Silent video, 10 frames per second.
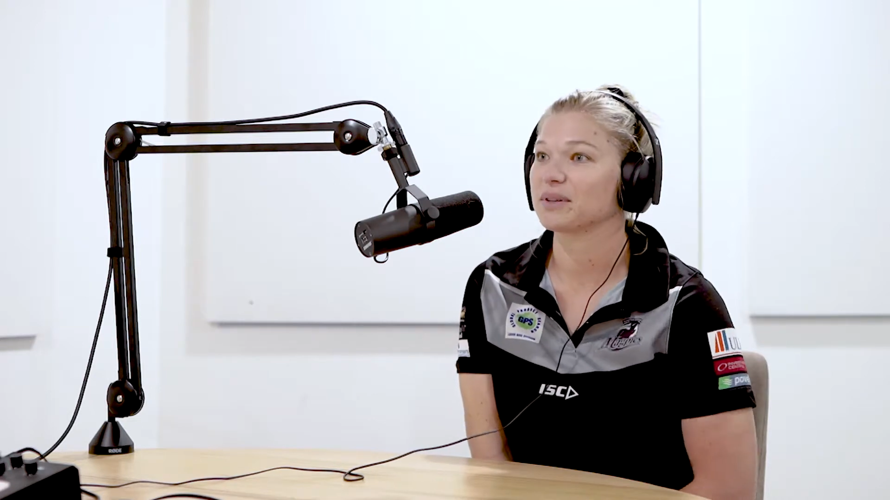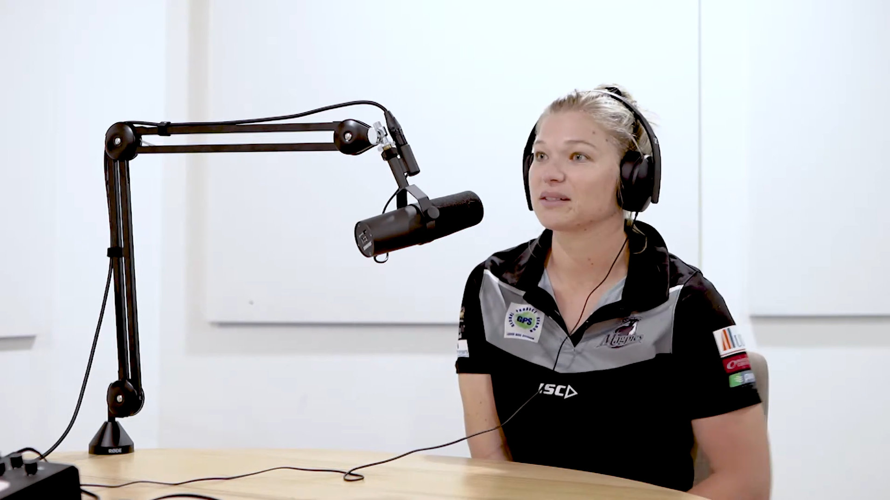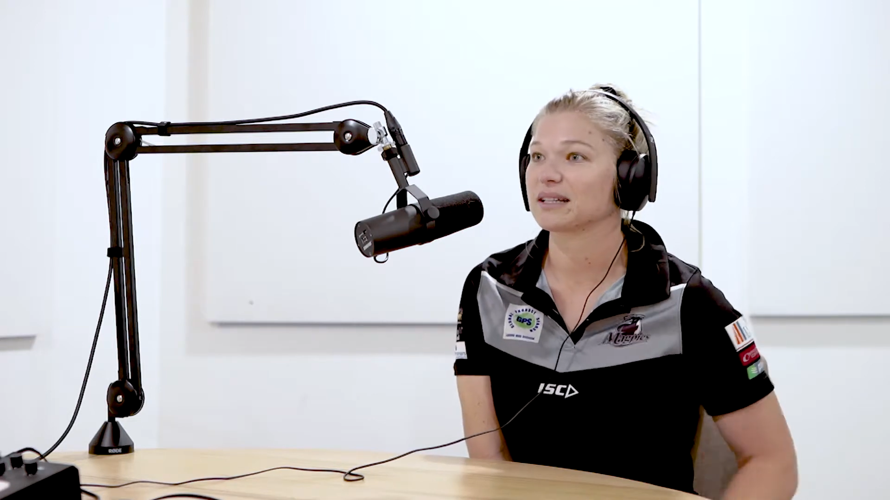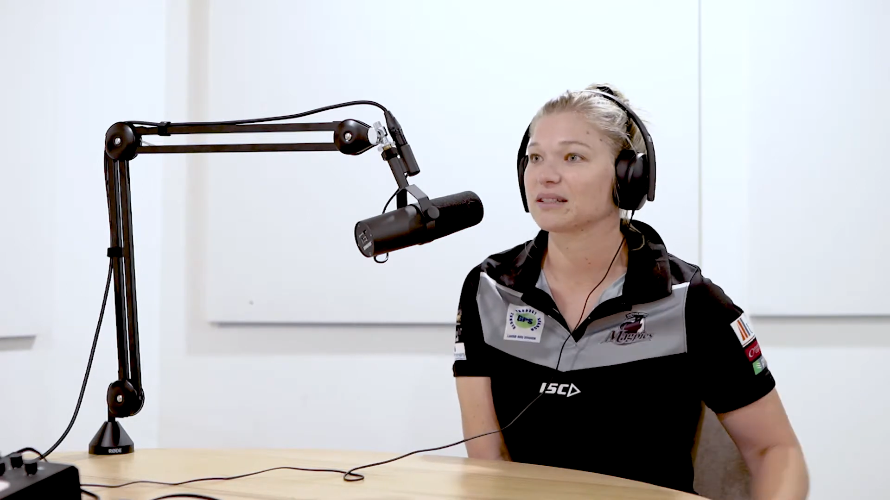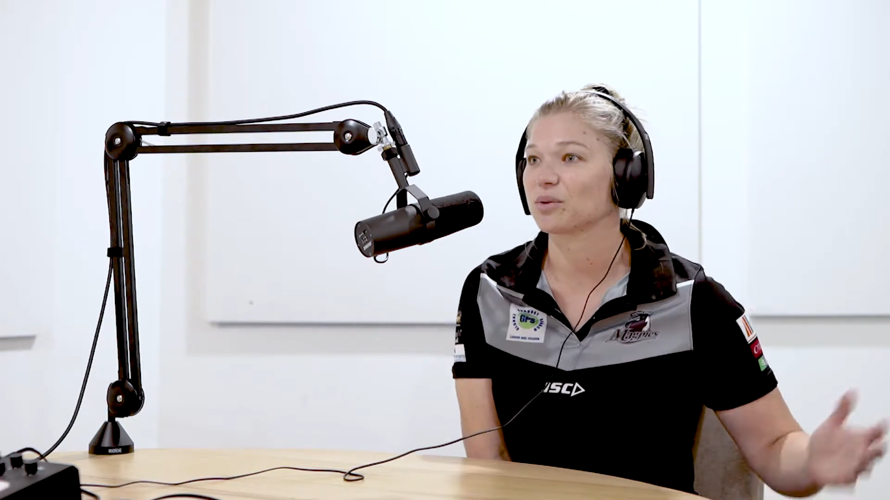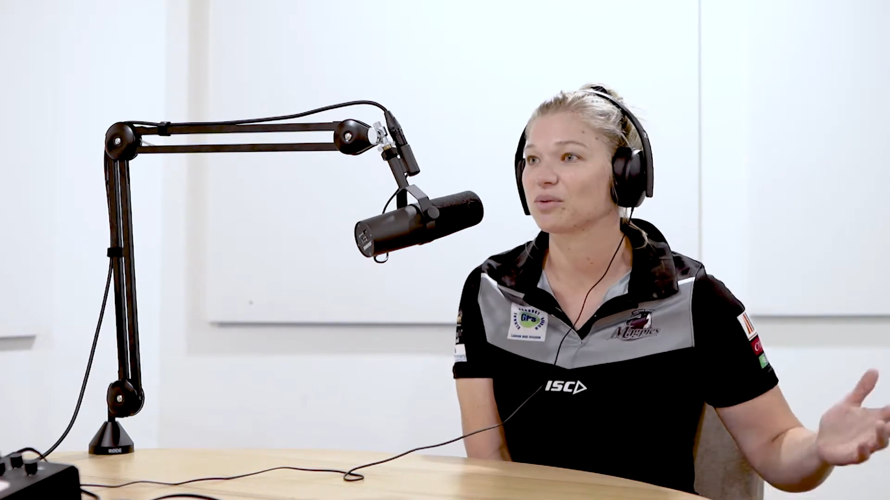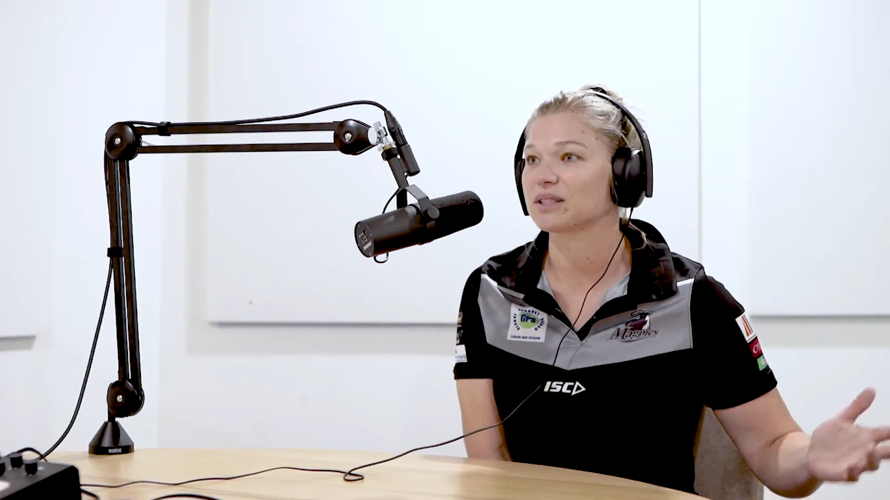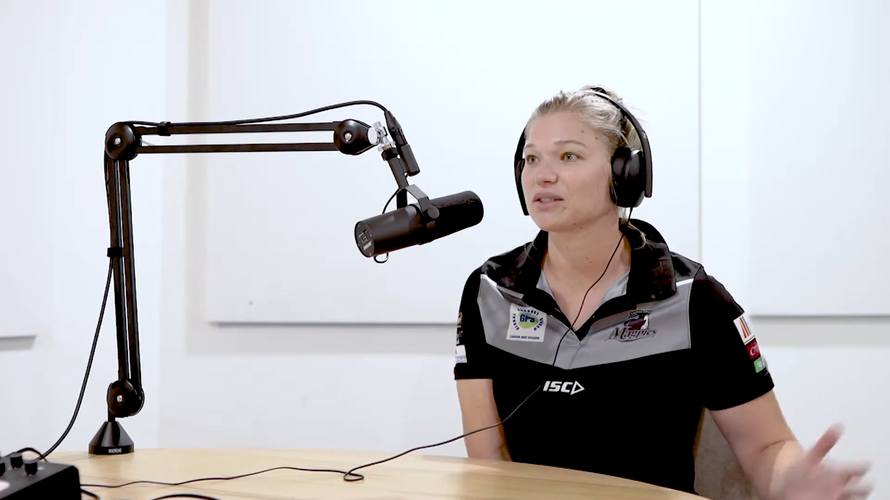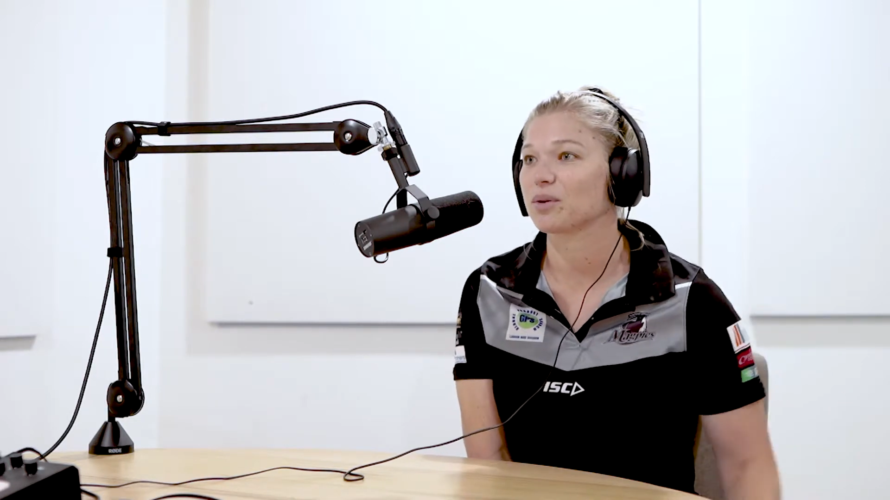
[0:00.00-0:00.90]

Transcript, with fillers: Because there's all these